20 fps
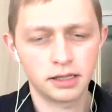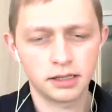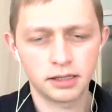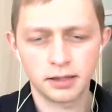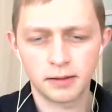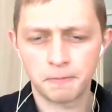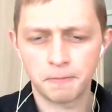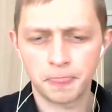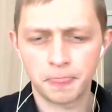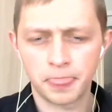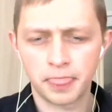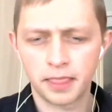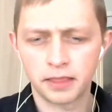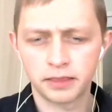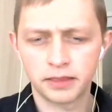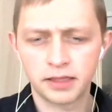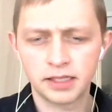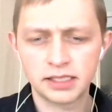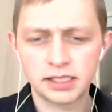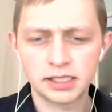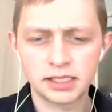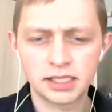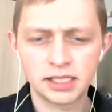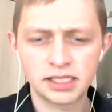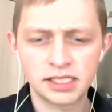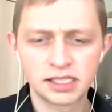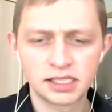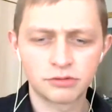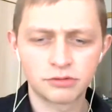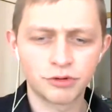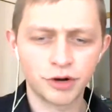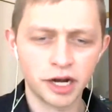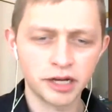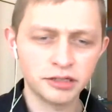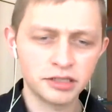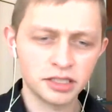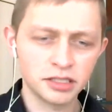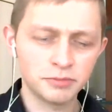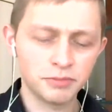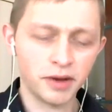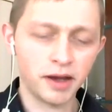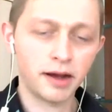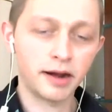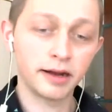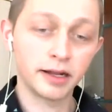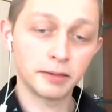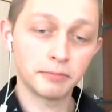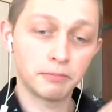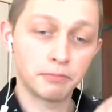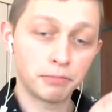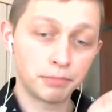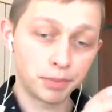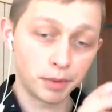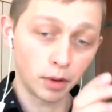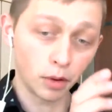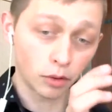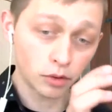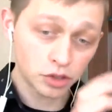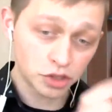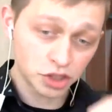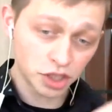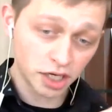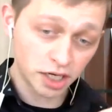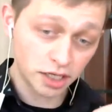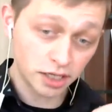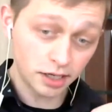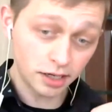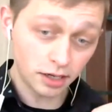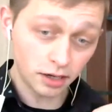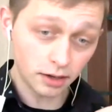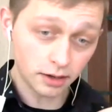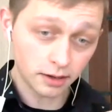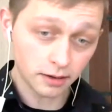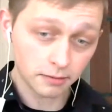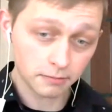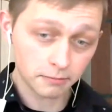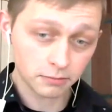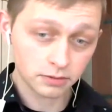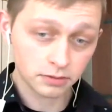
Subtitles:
Like, this is granted by blockchain,